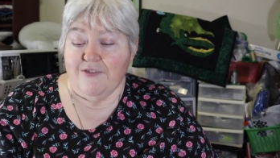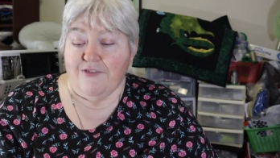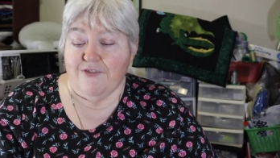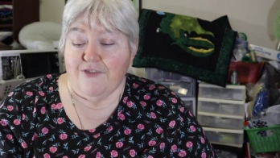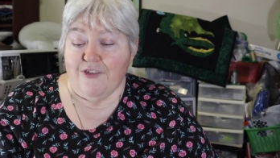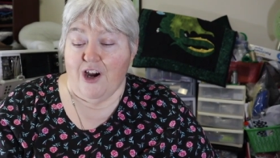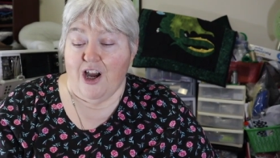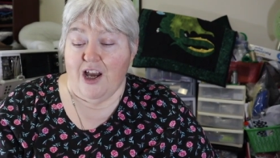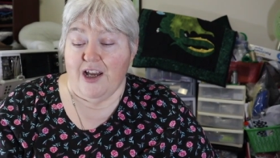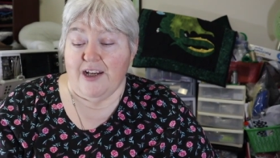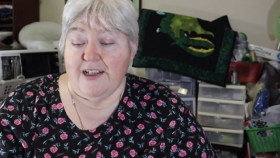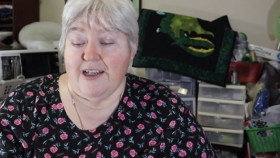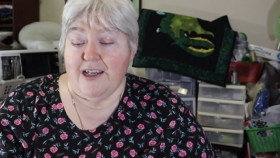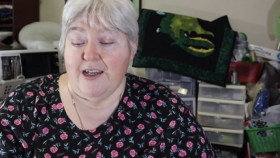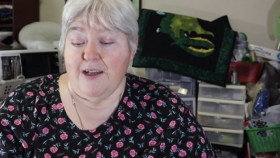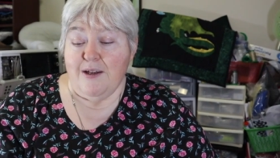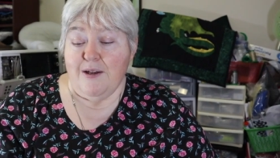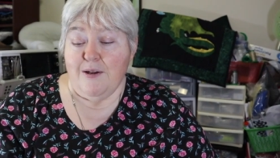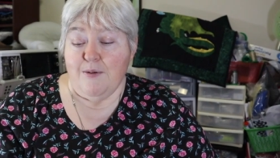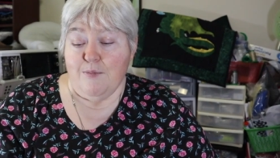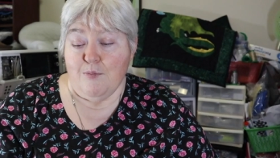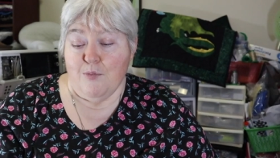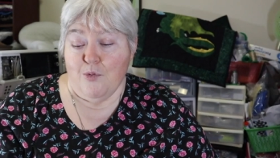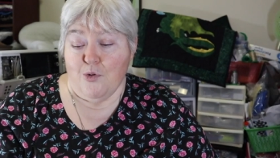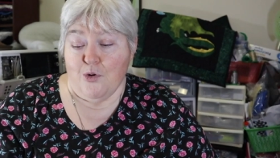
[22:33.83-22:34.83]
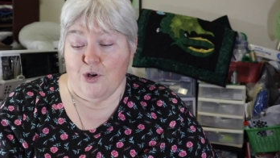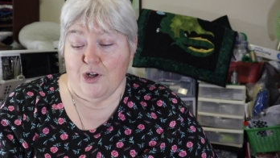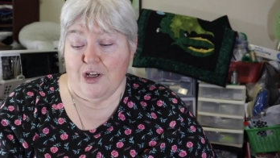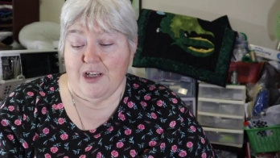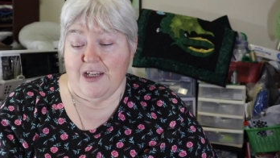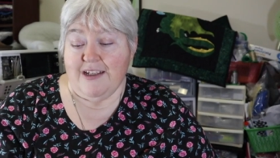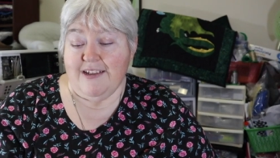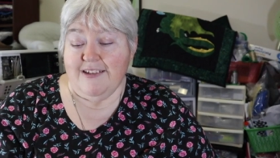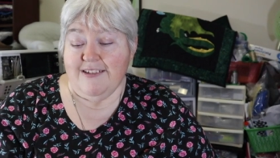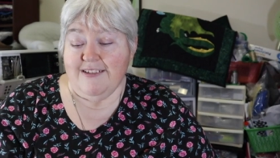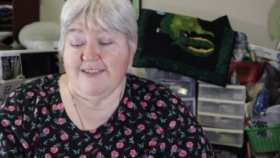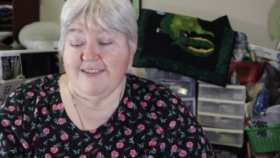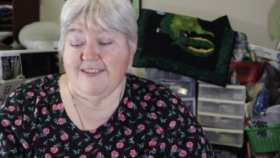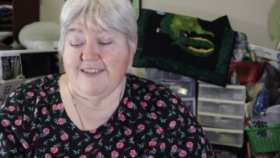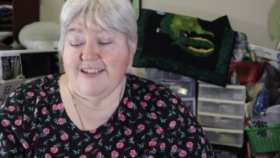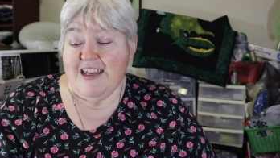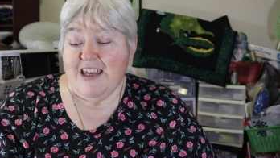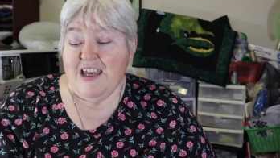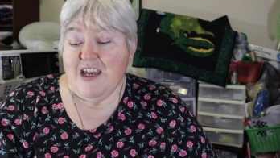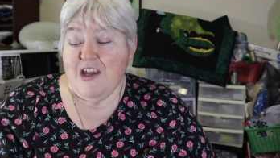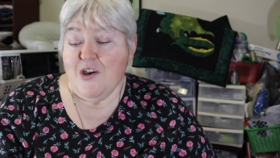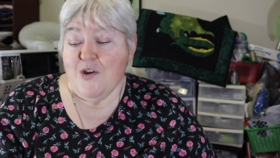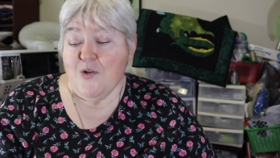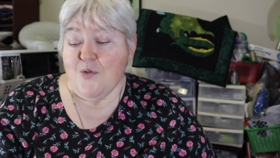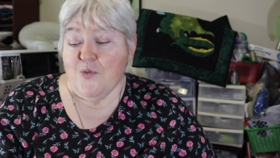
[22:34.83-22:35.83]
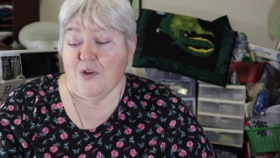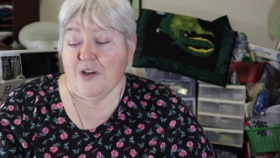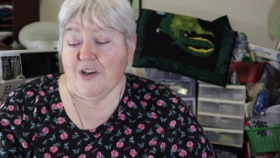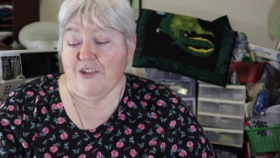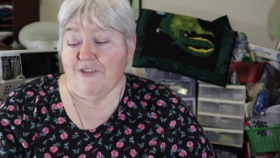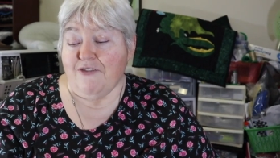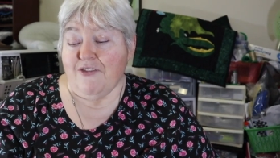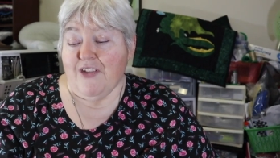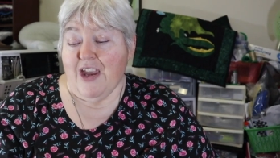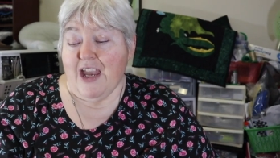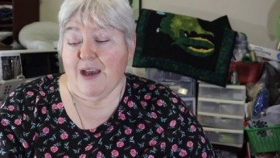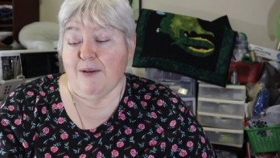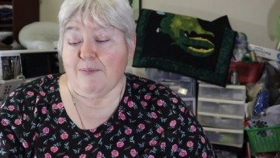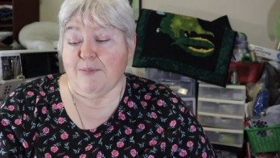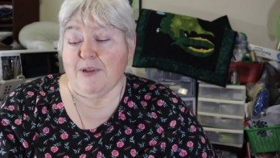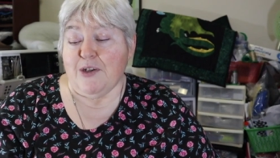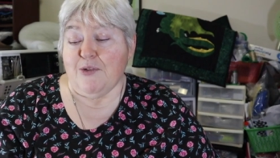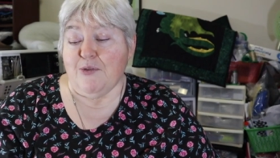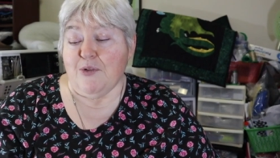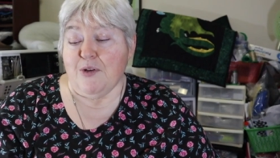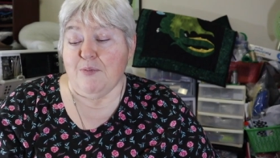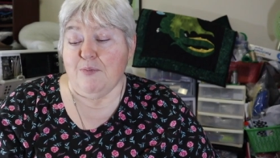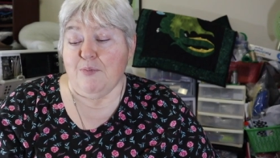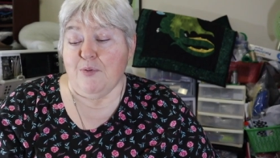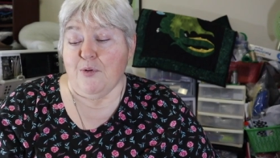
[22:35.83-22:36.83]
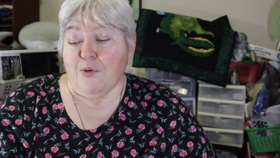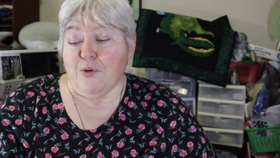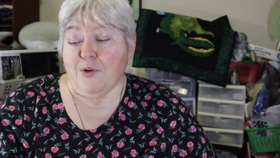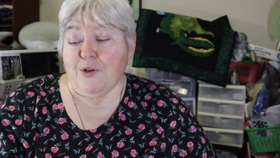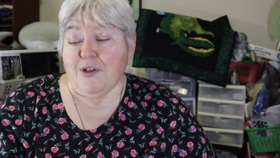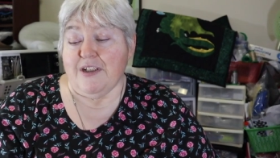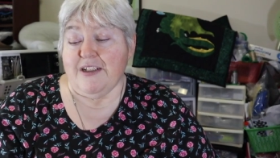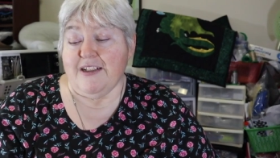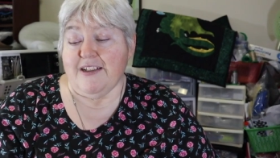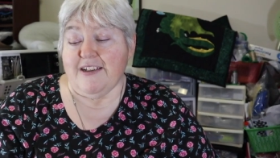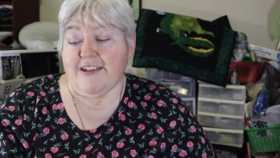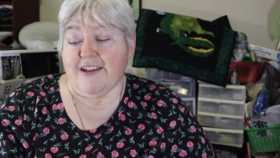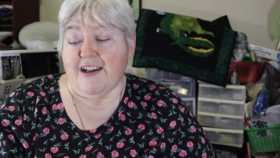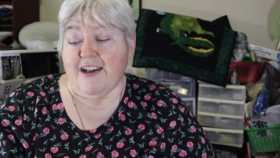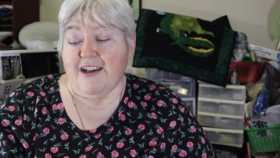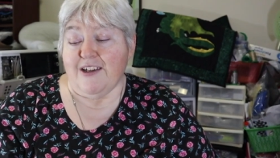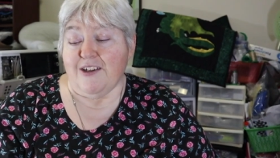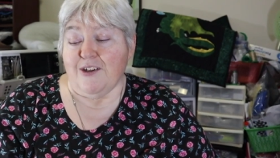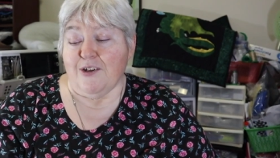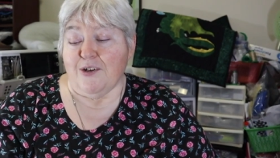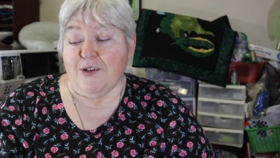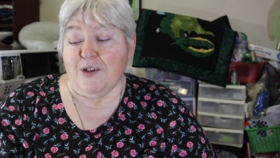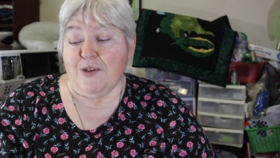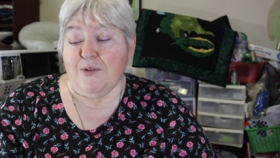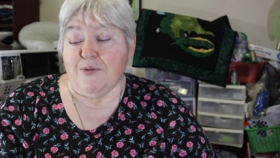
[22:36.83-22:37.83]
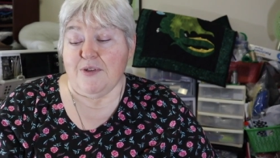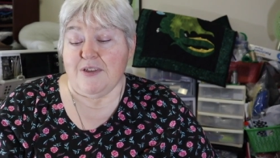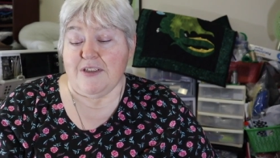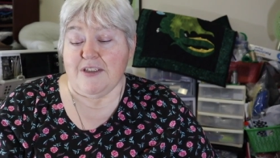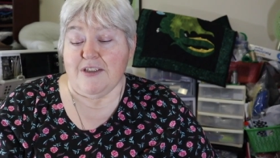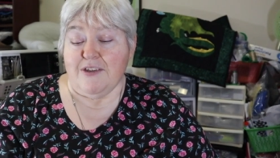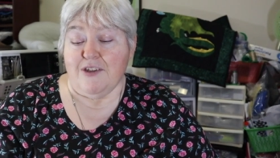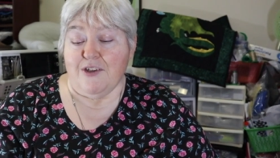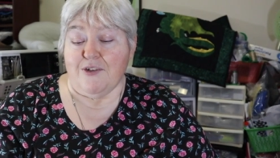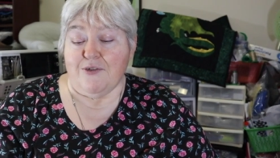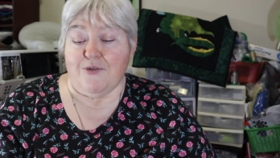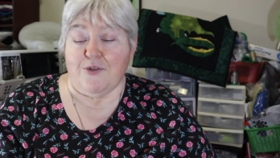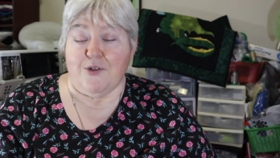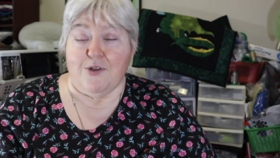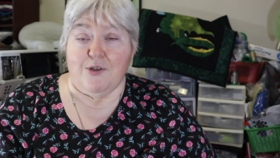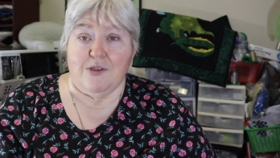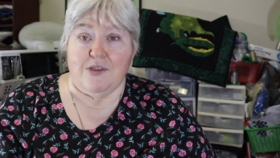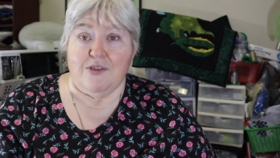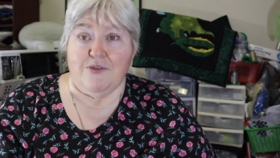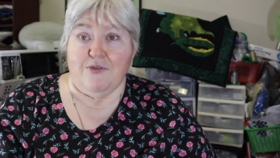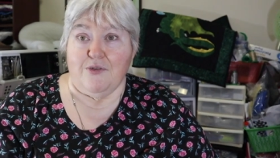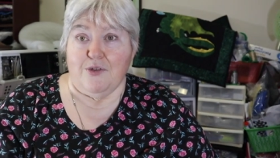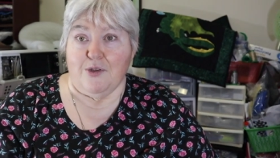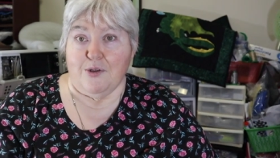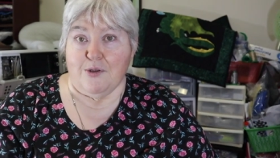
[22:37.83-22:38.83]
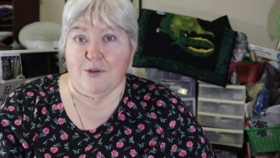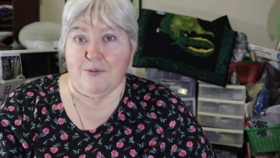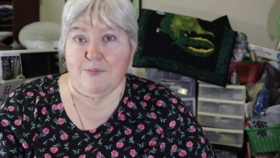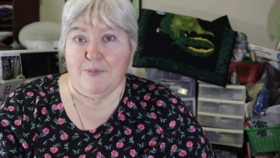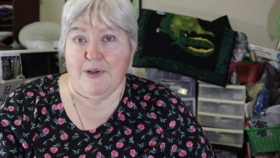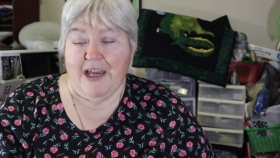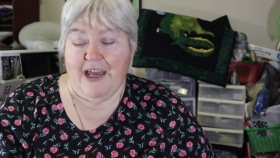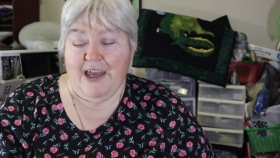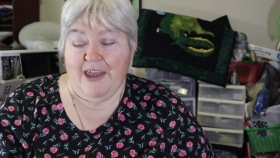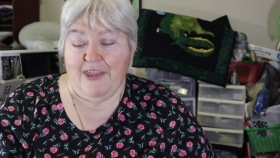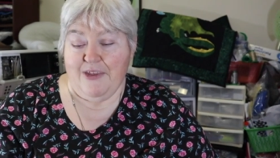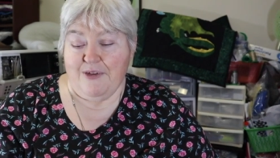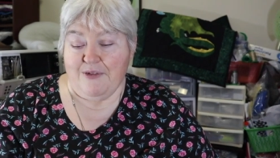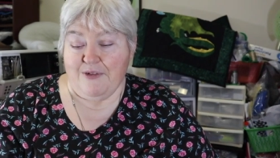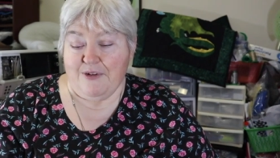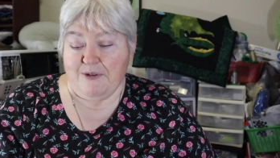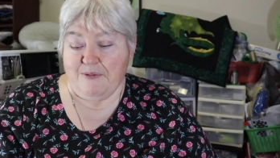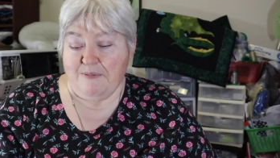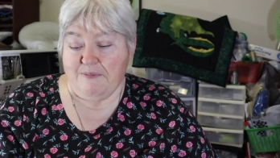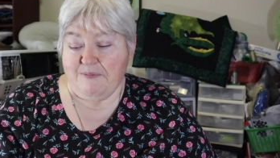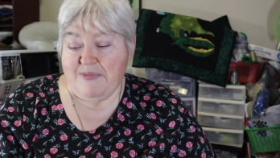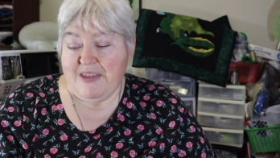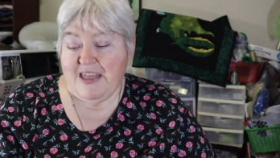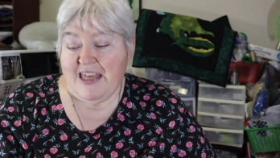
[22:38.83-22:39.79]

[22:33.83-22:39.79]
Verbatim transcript: Friday morning when a family reported a coyote was in their first floor bathroom.